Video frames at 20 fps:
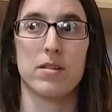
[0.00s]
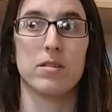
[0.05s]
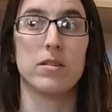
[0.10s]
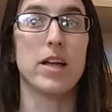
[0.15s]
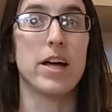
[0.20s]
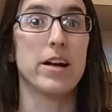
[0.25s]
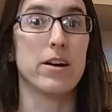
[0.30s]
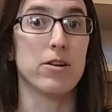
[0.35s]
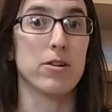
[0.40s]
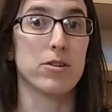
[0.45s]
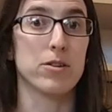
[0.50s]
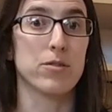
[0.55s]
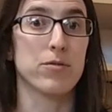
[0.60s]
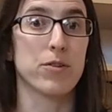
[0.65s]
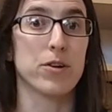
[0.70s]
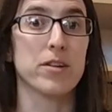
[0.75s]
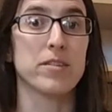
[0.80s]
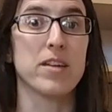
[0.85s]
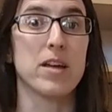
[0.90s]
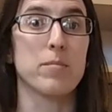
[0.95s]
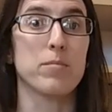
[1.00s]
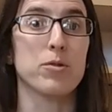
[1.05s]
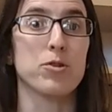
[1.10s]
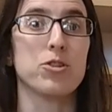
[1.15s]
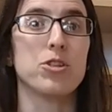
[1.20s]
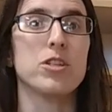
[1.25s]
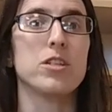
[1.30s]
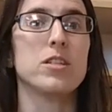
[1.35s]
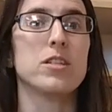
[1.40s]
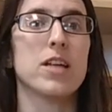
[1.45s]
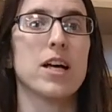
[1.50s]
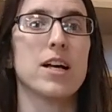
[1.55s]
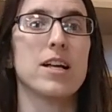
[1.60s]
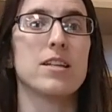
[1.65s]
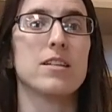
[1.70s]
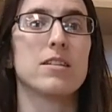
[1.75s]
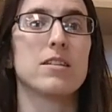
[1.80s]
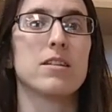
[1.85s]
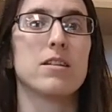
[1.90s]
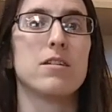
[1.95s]
letters, for example, she
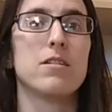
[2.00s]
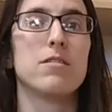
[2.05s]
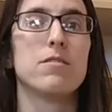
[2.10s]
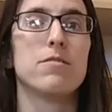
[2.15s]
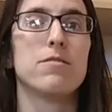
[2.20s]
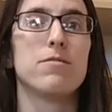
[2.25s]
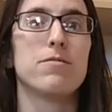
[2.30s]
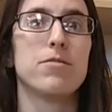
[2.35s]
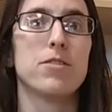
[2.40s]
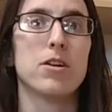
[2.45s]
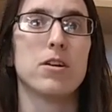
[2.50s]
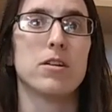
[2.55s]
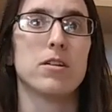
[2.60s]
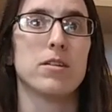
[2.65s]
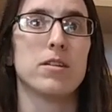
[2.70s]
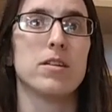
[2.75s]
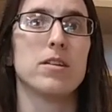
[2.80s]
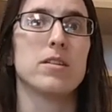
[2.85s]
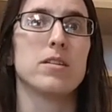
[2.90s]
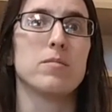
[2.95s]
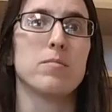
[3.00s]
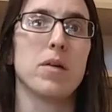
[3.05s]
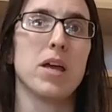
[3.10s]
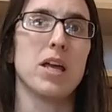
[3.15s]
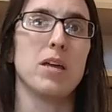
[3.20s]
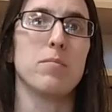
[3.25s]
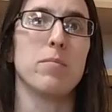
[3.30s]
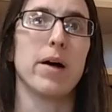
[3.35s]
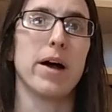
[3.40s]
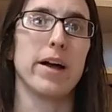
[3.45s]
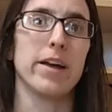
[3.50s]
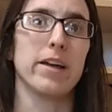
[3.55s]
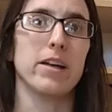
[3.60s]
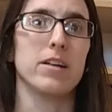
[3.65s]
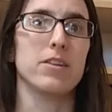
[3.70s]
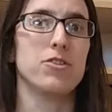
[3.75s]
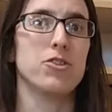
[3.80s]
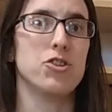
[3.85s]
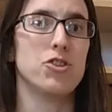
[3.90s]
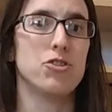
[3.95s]
says F is made by
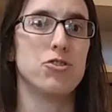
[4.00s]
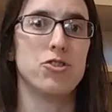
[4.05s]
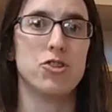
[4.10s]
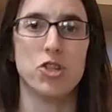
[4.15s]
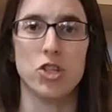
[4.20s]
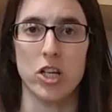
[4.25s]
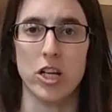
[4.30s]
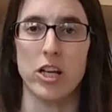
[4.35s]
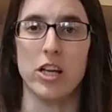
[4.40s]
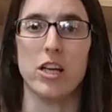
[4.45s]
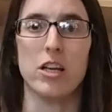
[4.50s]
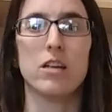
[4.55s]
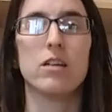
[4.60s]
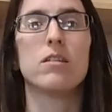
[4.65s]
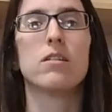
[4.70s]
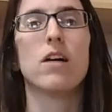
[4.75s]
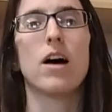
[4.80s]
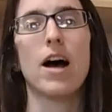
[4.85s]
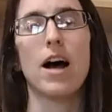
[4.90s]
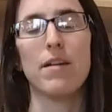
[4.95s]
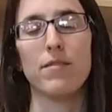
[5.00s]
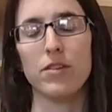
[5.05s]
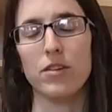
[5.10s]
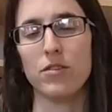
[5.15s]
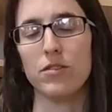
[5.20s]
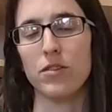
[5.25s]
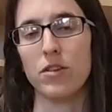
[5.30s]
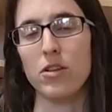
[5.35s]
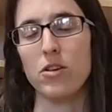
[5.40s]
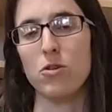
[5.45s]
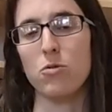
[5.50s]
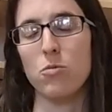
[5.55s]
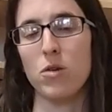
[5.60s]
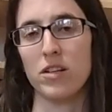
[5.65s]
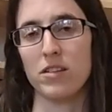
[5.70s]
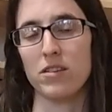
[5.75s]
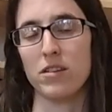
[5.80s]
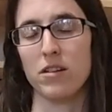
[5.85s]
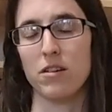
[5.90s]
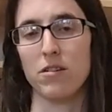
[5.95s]
a G, obviously you'll
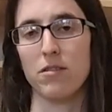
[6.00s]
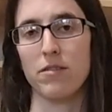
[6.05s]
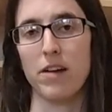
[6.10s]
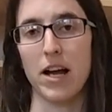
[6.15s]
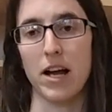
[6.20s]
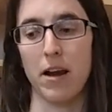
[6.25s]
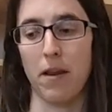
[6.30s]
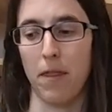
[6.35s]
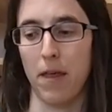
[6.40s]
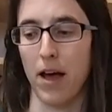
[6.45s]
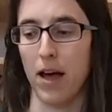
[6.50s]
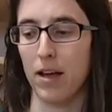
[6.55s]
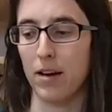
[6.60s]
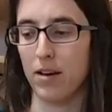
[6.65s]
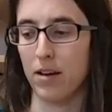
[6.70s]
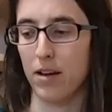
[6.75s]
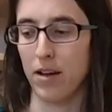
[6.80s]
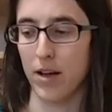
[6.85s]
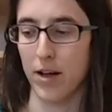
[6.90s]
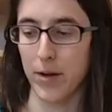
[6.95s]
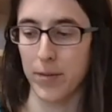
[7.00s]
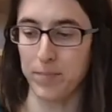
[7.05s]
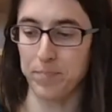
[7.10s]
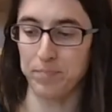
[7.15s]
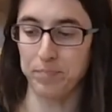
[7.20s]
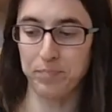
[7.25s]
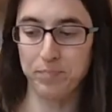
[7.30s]
want to correct that.